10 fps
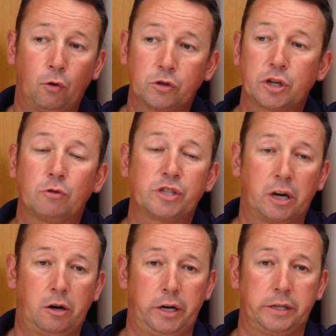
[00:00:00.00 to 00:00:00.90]
also
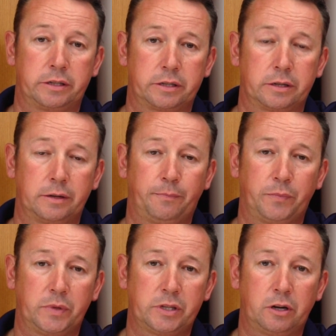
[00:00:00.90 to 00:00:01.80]
tides
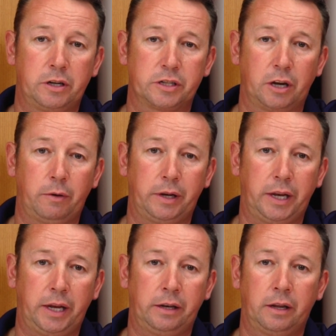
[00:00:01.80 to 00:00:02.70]
going
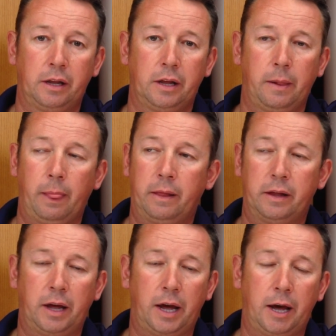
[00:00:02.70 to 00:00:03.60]
in,
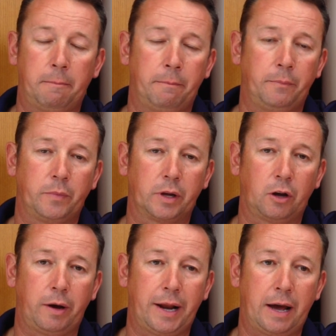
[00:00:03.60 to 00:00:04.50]

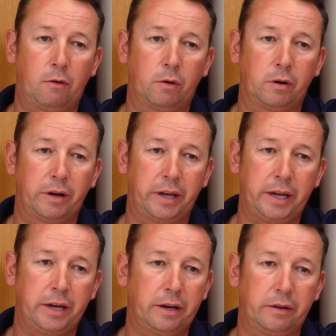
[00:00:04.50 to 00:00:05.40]
going out.
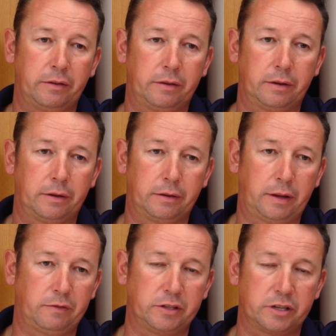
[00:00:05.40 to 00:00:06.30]
Here
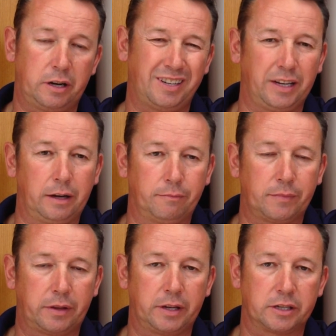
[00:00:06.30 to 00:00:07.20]
they've designed it,
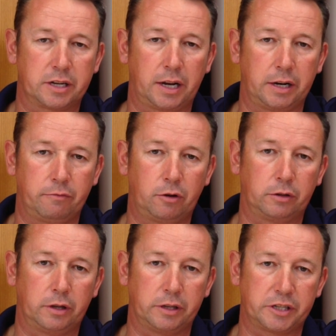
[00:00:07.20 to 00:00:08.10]
I think, slightly
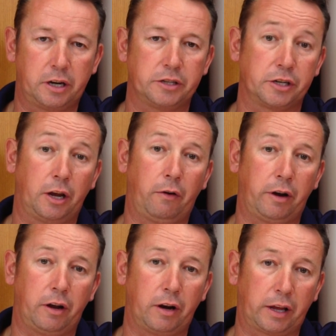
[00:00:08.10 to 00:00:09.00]
wrong, that the tides are going
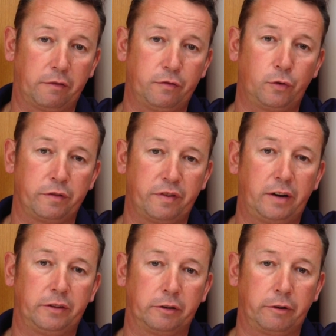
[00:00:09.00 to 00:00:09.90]
at like a
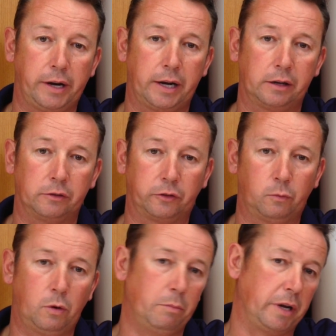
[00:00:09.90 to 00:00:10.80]
45-degree angle, so
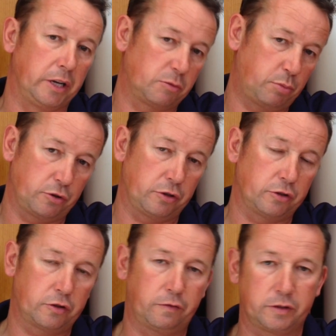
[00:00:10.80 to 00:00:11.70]
1 minute it's pushing
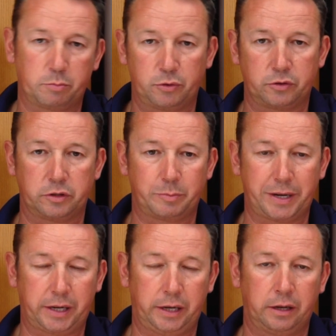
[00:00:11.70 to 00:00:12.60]
us off, it's pushing us
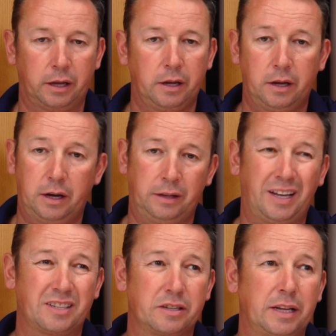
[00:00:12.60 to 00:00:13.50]
back in, and
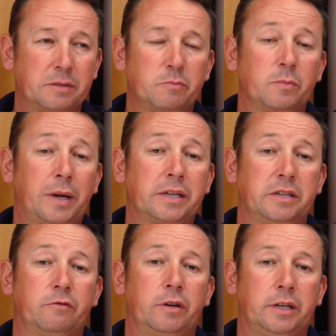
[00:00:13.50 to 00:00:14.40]
that makes
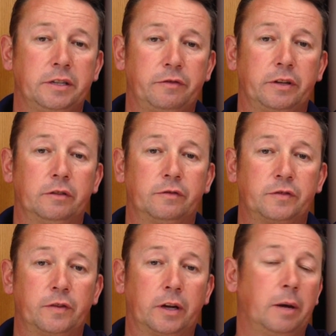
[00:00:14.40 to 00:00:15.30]
it really difficult
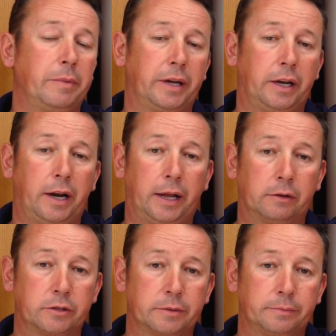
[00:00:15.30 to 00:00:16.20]
for coming in and
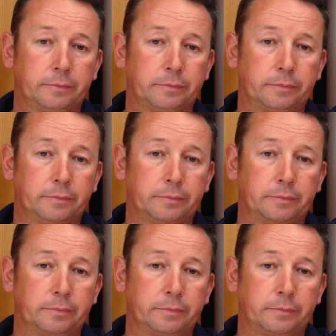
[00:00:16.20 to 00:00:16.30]
out.